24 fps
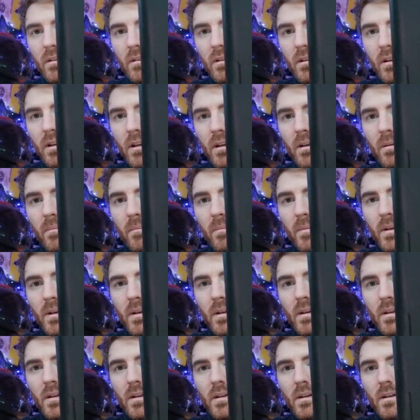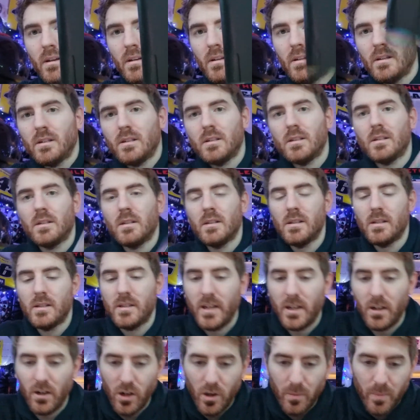I've
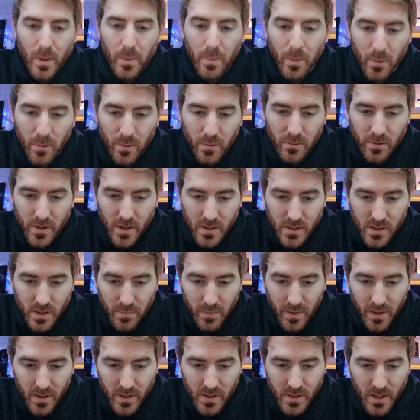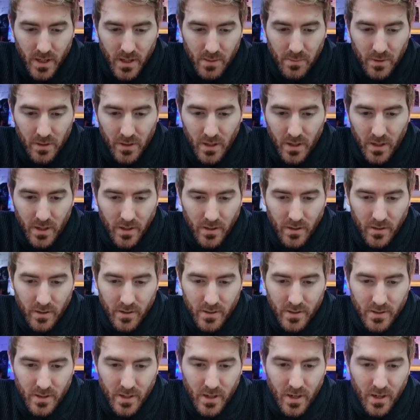seen a lot of people ranting about this game online,
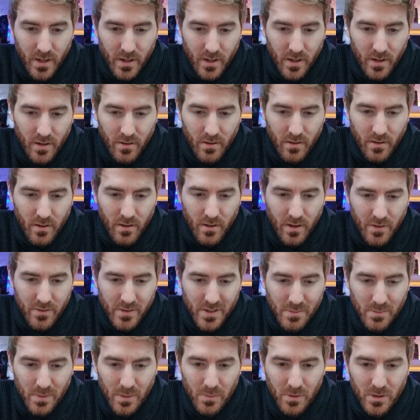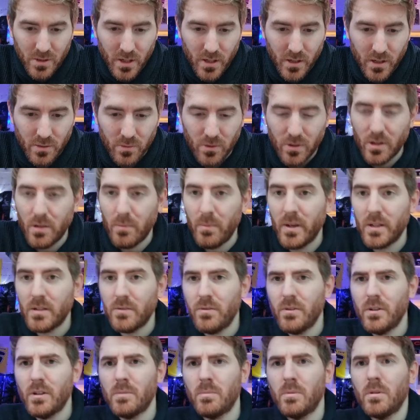saying that I've seen people saying it's one of the best
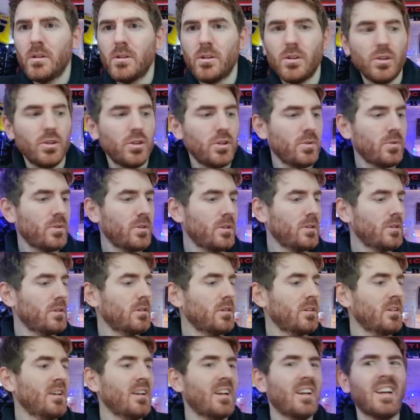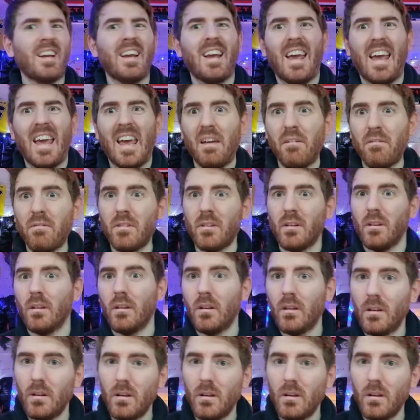first-person shooters ever,